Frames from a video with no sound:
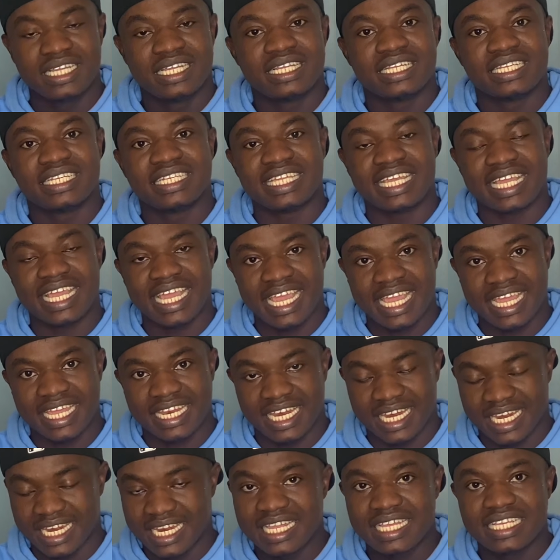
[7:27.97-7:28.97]
the
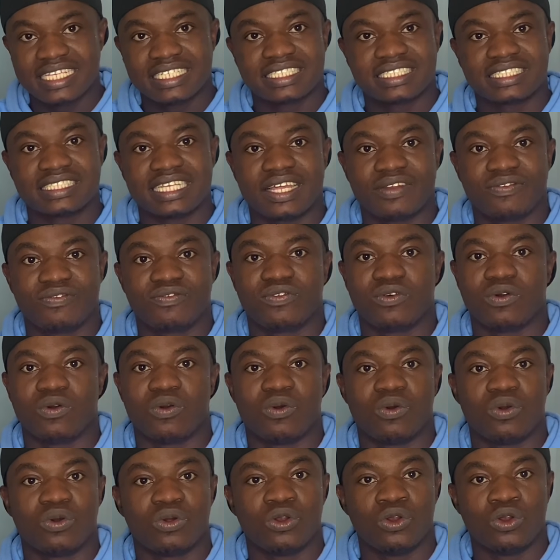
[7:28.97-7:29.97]
L stands
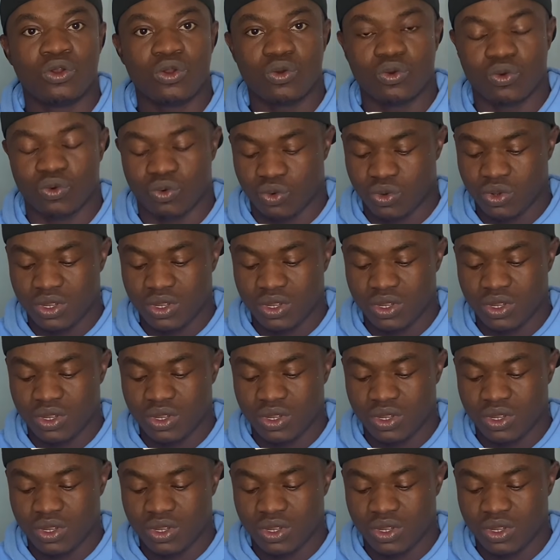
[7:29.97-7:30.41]
for low,